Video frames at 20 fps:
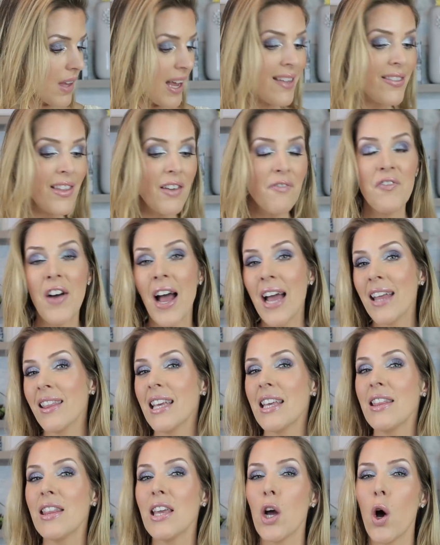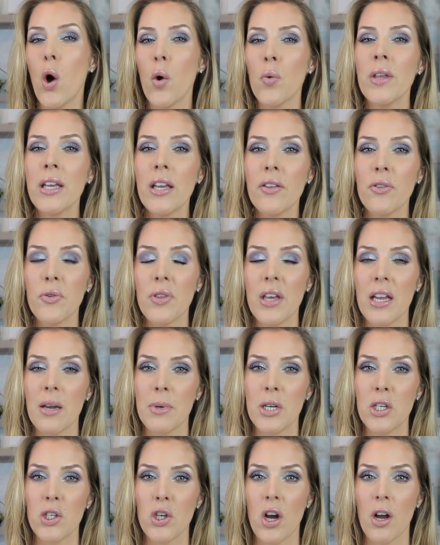and then finally the only other thing I'm
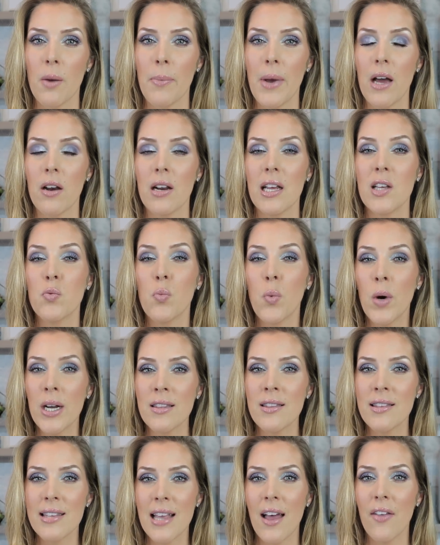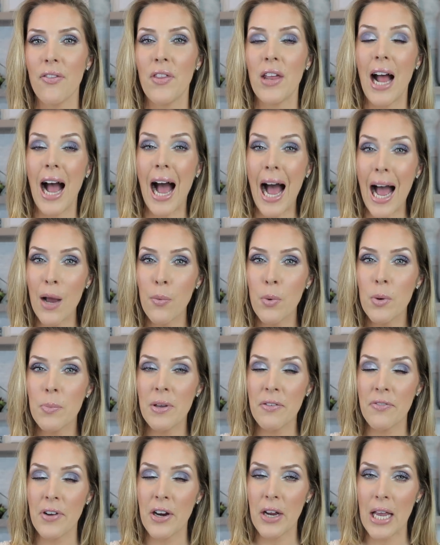going to talk about is one set that I would
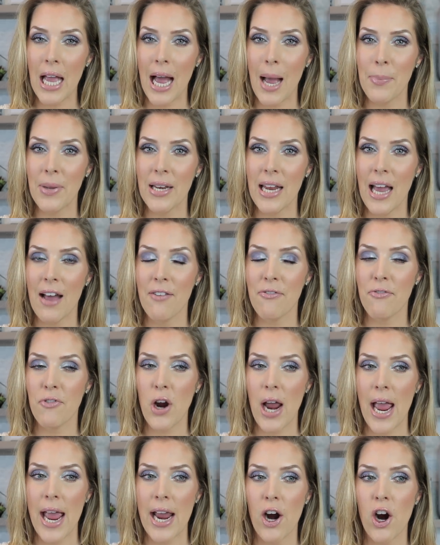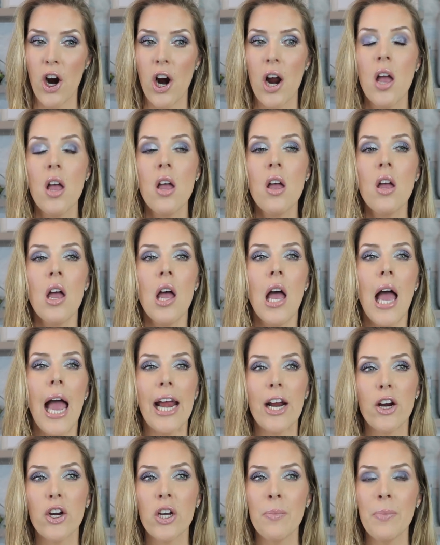be very happy to have for hair
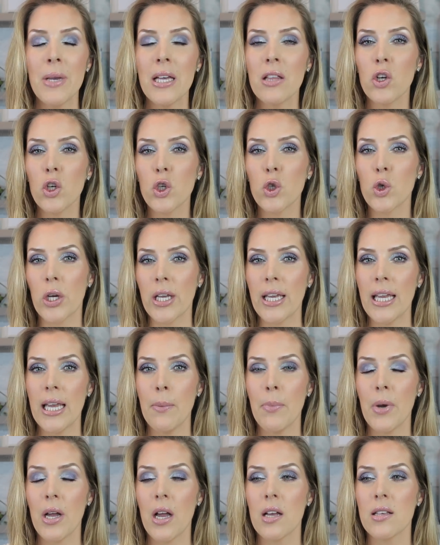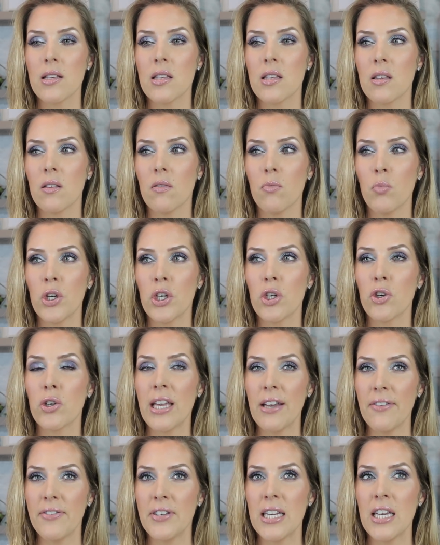hair can be a little tricky because when you're
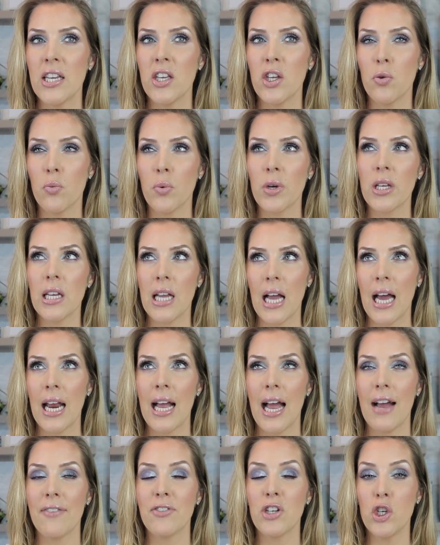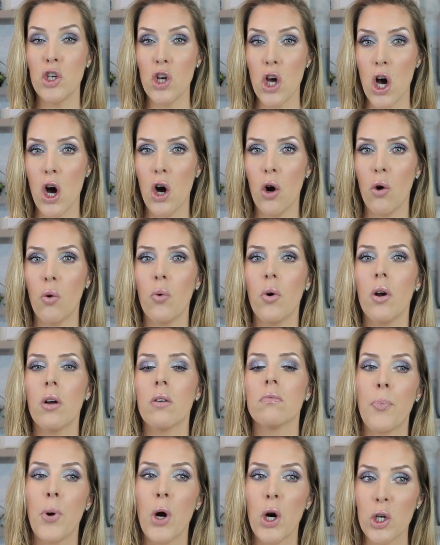gifting you really kind of have to know
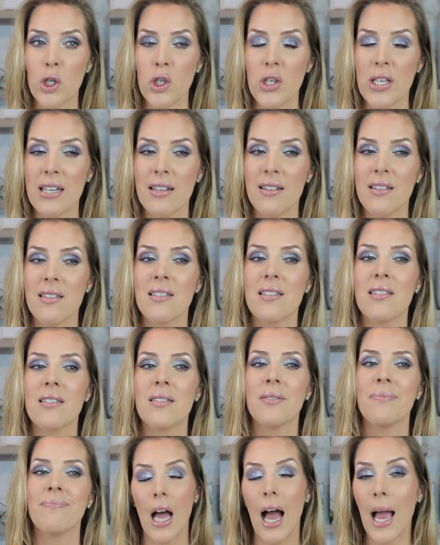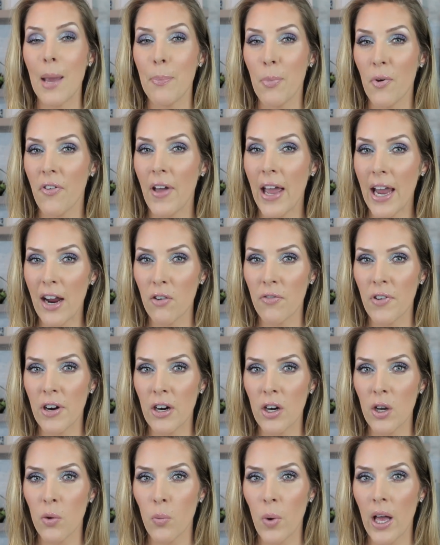a person's type of hair
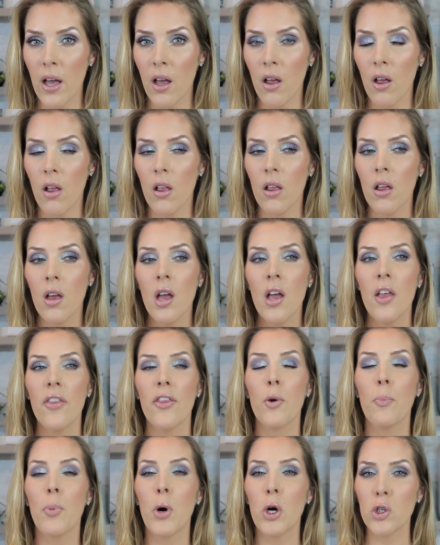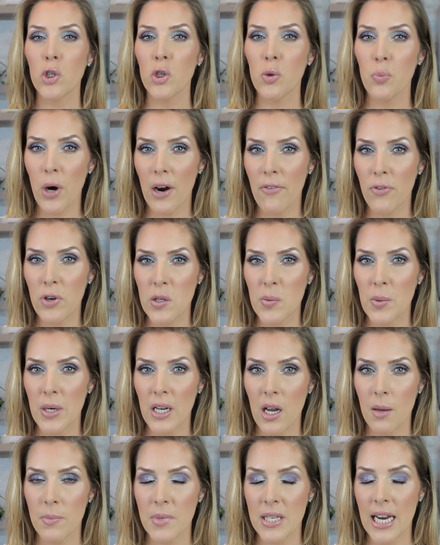very well their personal preference when
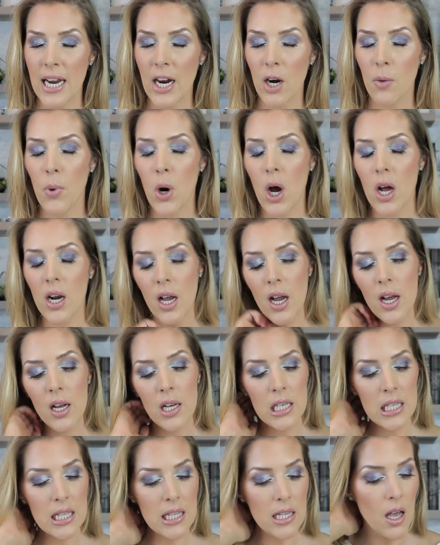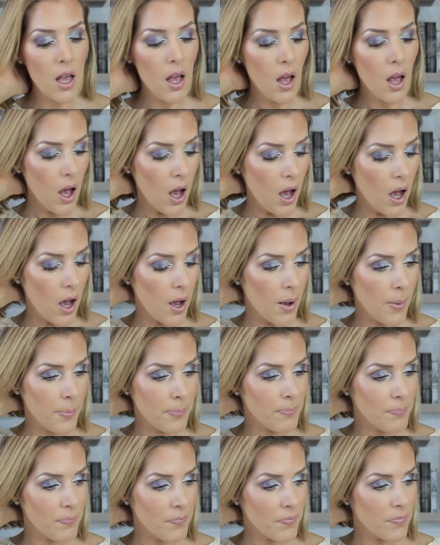it comes to hair products
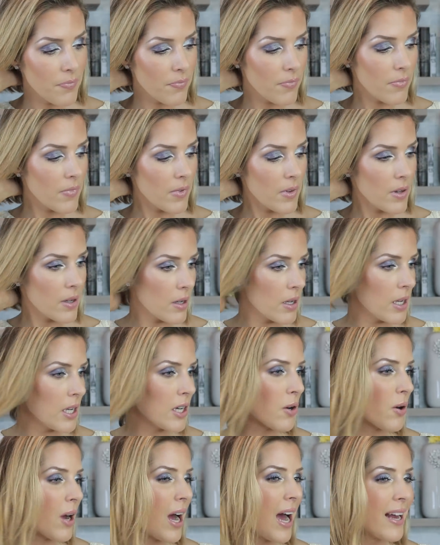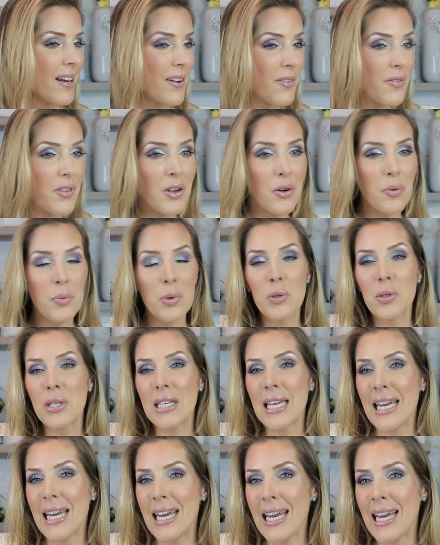um, you know, kind of their
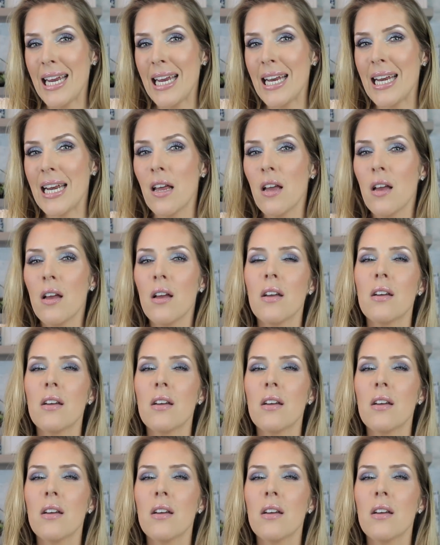routine